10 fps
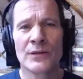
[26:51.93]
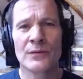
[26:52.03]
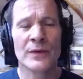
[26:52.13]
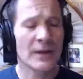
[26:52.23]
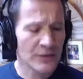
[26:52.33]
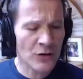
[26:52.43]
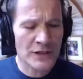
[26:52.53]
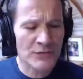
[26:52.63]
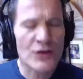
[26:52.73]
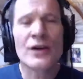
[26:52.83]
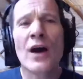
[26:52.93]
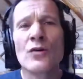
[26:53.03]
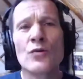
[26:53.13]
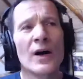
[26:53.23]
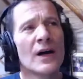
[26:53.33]
not even
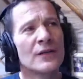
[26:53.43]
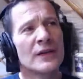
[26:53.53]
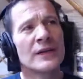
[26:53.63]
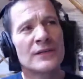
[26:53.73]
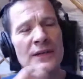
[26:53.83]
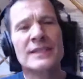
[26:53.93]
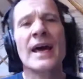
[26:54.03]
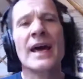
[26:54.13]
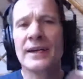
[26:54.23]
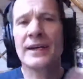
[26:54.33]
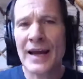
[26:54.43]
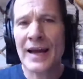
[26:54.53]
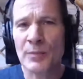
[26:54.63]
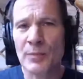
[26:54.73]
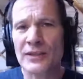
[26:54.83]
know the technical
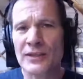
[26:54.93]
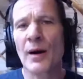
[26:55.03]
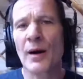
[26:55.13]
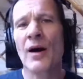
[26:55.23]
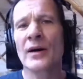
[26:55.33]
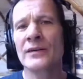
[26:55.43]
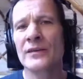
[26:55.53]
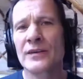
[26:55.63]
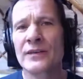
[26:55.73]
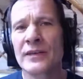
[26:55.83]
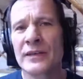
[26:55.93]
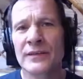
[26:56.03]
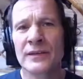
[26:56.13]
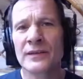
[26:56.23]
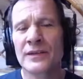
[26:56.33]
aspects behind the
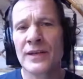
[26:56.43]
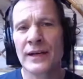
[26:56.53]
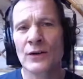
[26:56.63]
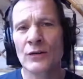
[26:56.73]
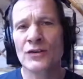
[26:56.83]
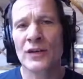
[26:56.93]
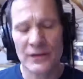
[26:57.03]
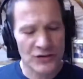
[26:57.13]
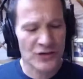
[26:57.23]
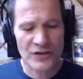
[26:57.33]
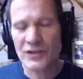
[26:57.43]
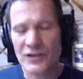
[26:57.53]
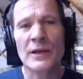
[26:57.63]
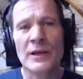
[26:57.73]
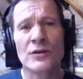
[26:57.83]
technology, and just
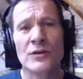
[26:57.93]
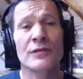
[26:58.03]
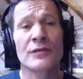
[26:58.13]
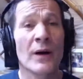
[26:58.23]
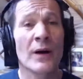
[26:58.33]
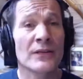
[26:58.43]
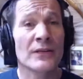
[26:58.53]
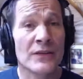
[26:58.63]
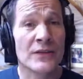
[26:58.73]
simply push a few buttons.